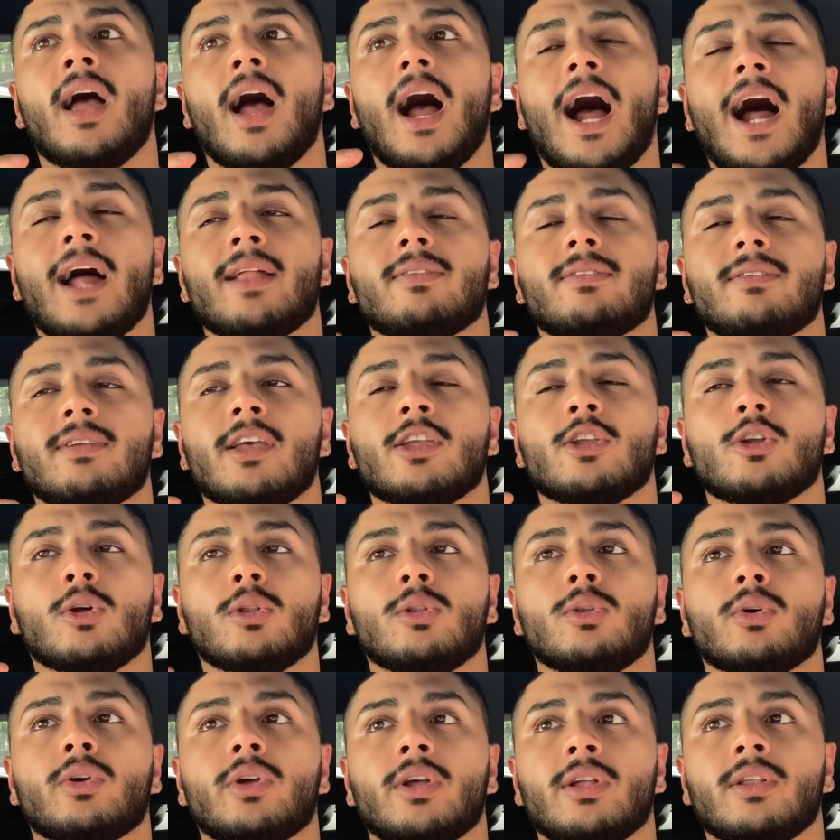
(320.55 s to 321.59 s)
I'd say you're
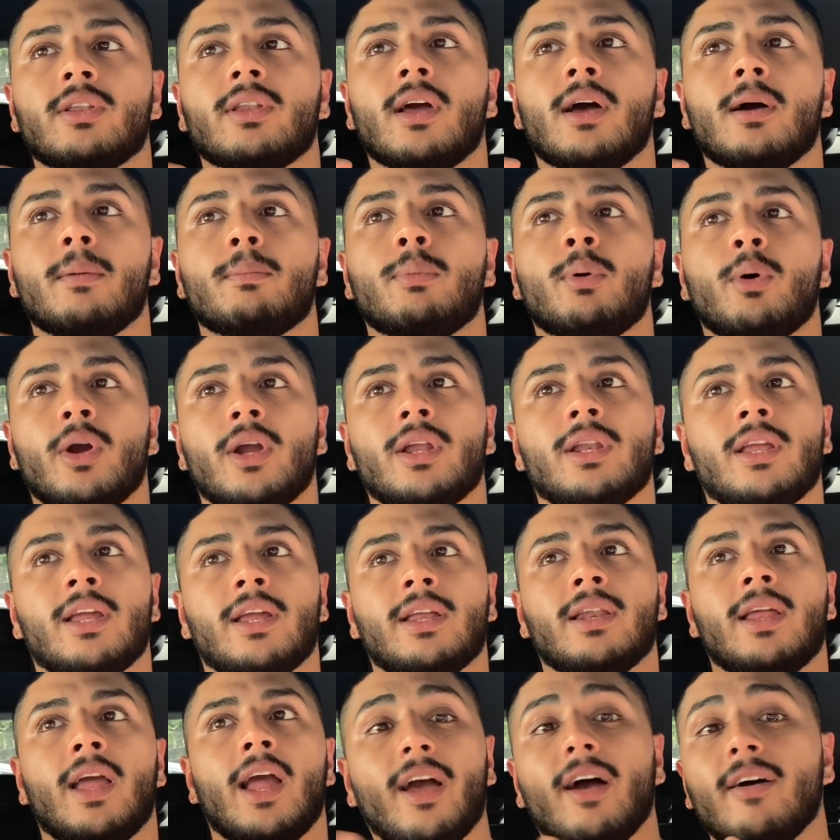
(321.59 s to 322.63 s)
looking at putting
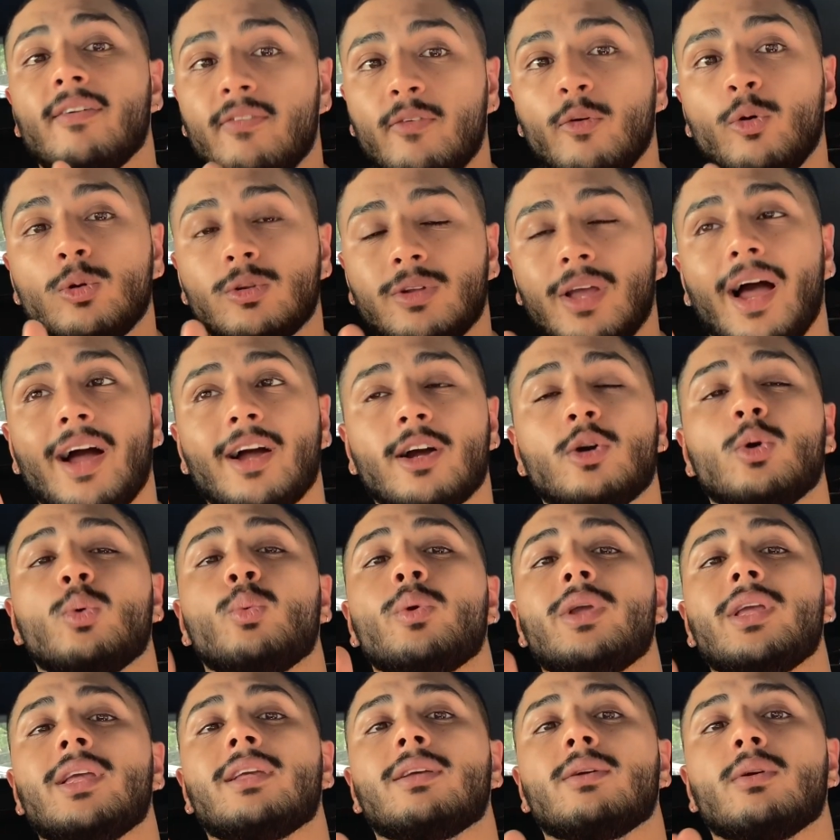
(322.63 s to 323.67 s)
in a full tank a
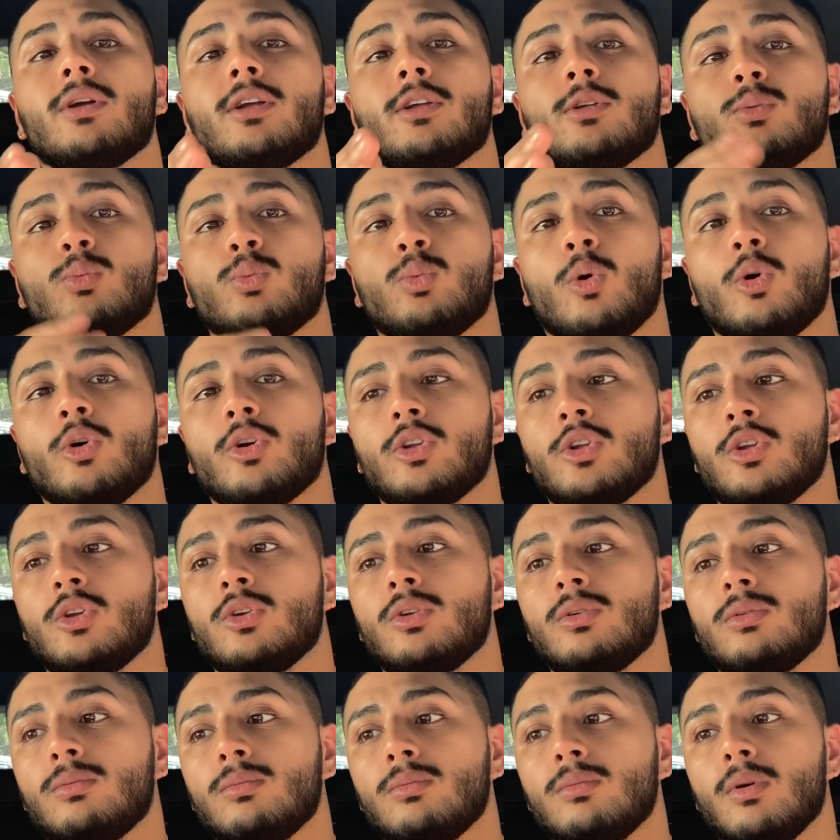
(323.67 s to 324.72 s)
week is what
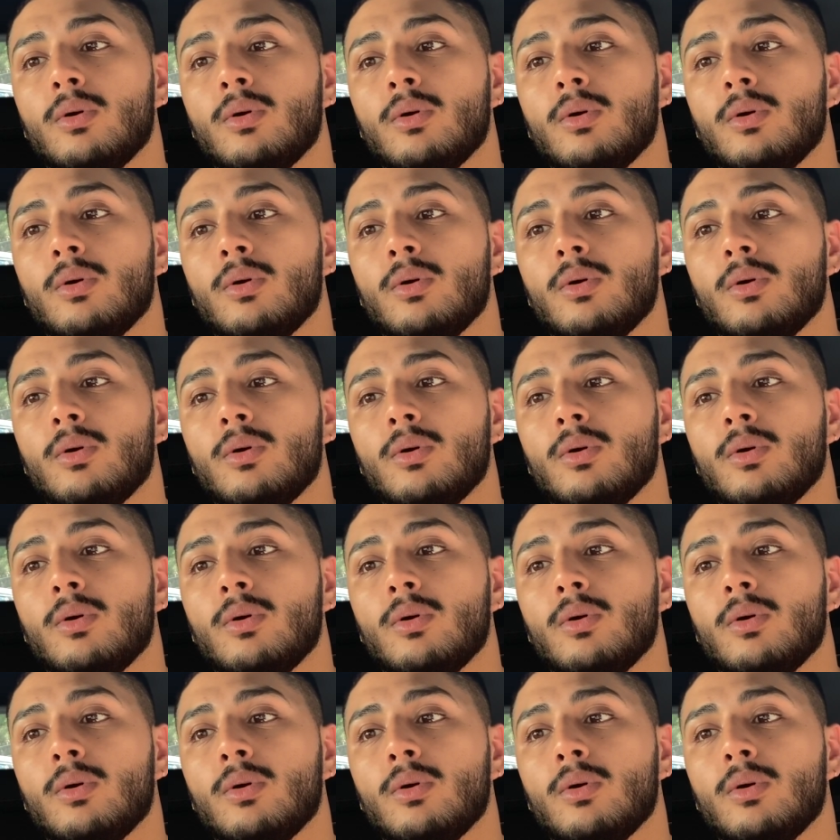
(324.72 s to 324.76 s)
you'd